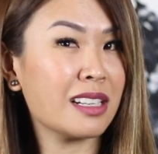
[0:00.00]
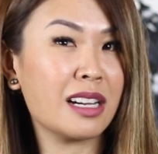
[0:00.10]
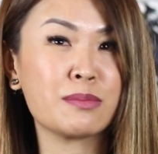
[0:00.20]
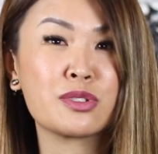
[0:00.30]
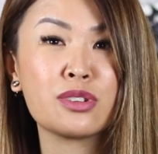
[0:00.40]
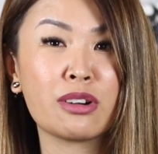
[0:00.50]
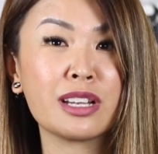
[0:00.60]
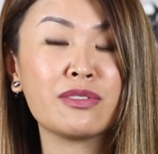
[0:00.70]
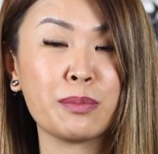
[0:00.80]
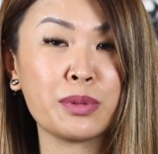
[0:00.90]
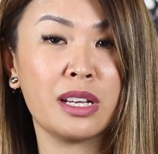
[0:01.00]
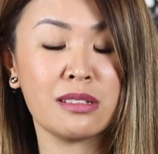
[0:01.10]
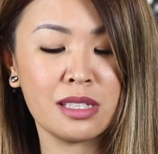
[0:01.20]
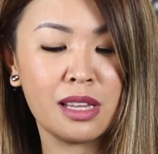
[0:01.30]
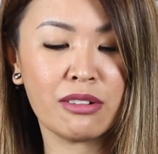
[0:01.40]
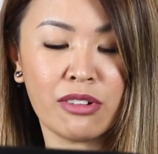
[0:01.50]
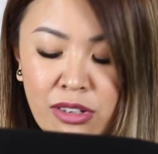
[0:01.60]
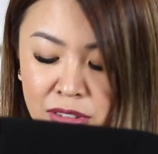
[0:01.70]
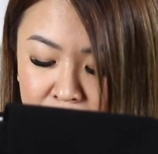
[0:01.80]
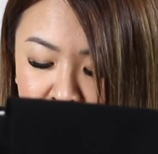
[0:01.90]
I'm sorry if I'm pronouncing that
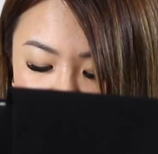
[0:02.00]
wrong.